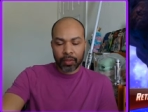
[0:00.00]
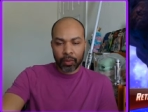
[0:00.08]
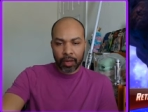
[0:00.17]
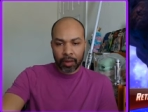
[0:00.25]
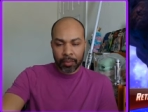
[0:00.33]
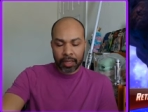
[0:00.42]

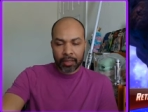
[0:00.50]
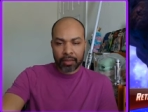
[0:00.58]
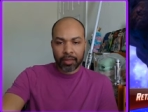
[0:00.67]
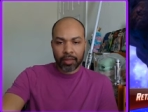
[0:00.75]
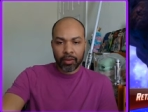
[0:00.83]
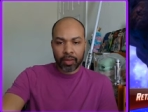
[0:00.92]
We are up
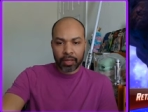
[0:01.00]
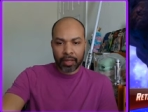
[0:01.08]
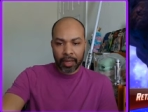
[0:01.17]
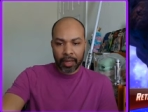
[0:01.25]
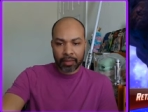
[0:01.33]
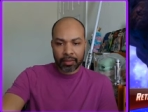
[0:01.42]
against a Loki
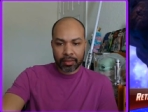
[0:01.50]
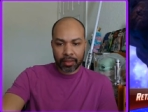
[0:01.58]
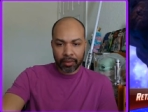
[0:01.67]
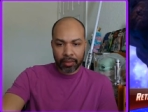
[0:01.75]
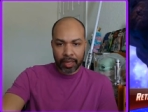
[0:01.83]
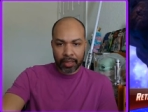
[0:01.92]
deck,
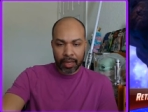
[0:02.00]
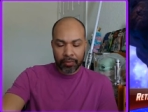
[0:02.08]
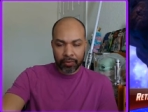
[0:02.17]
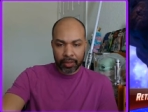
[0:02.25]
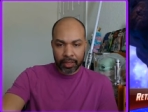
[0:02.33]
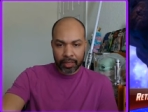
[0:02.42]
so they
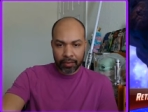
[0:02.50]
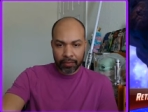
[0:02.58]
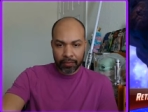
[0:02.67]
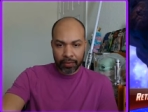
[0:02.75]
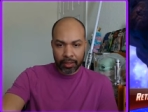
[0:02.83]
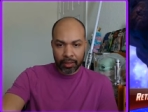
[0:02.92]
definitely can
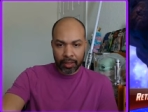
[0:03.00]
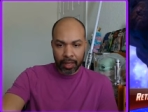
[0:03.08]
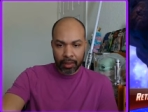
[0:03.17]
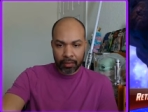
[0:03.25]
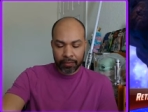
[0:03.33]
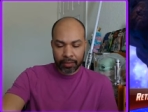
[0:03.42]
fill
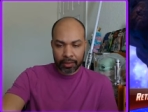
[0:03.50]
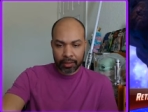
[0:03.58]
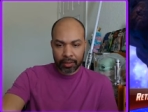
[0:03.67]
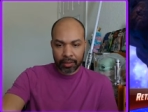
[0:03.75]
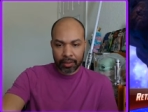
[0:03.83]
left.